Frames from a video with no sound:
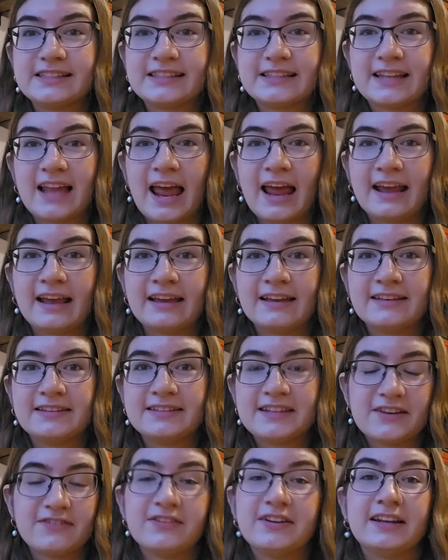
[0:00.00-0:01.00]
like
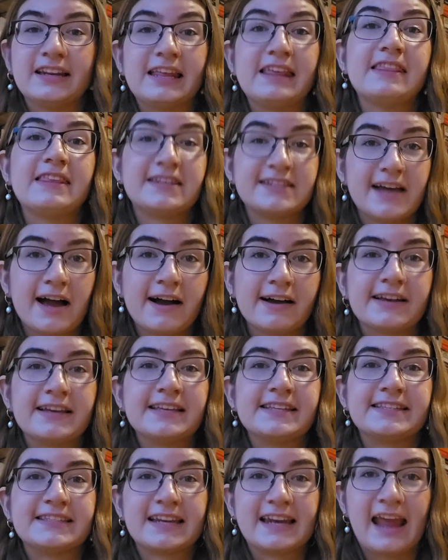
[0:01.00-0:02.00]
definitely the
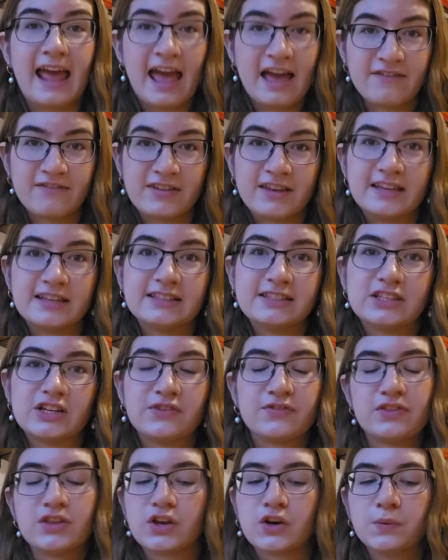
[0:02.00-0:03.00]
darkest and heaviest
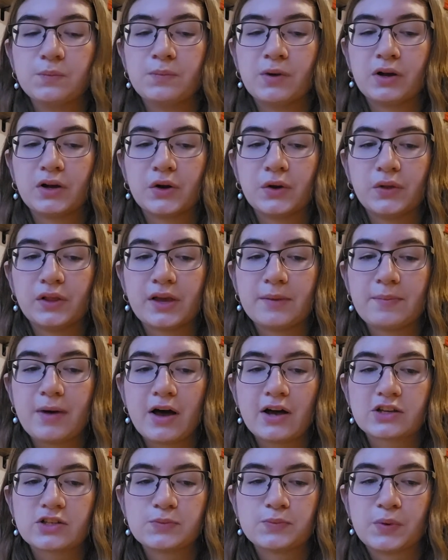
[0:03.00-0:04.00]
of the Magnolia
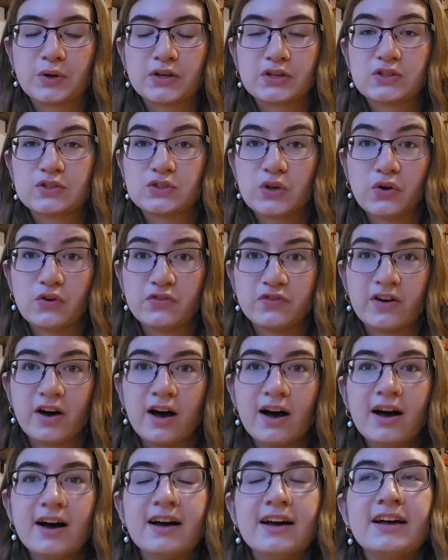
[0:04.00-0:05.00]
Park's books so
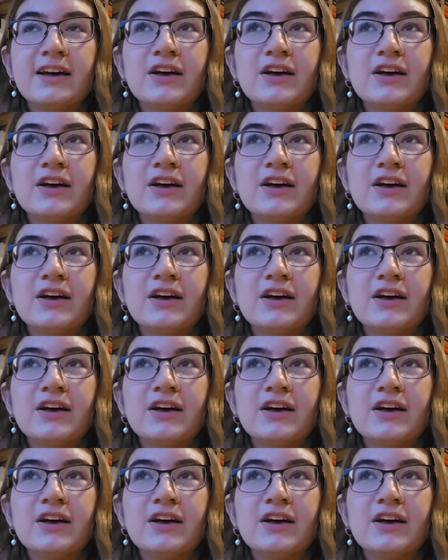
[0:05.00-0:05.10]
far.